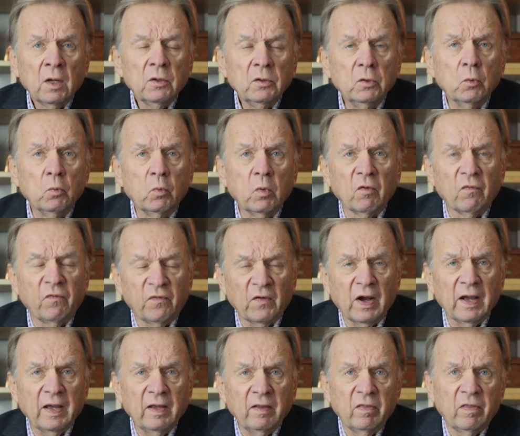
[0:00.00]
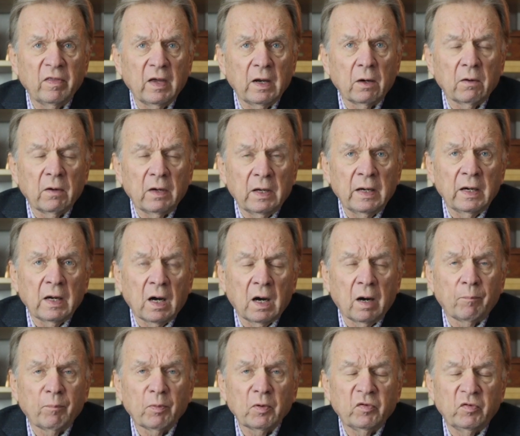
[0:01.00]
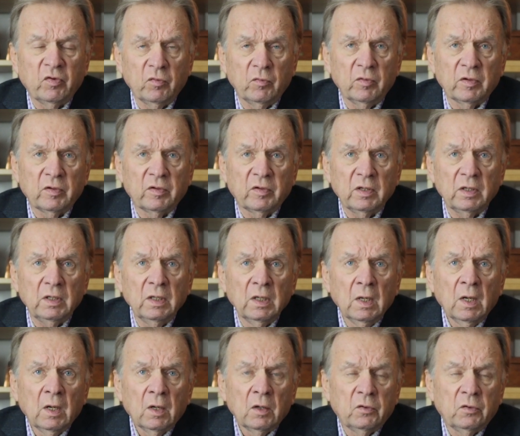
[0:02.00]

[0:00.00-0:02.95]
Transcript: You will find there an opportunity